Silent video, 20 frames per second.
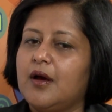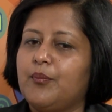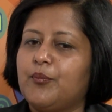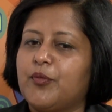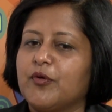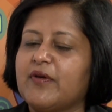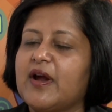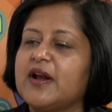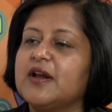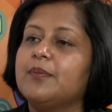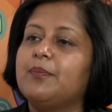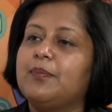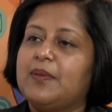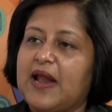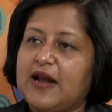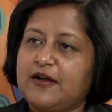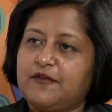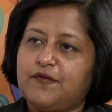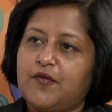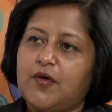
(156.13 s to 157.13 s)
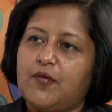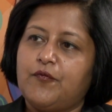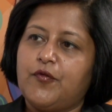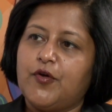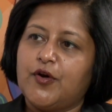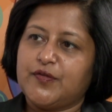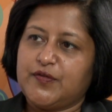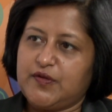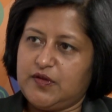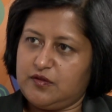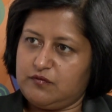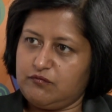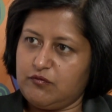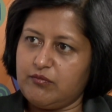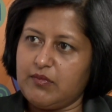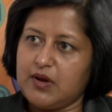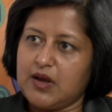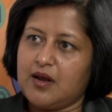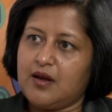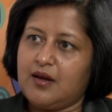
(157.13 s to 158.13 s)
provide a platform for these
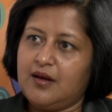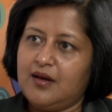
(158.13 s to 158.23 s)
women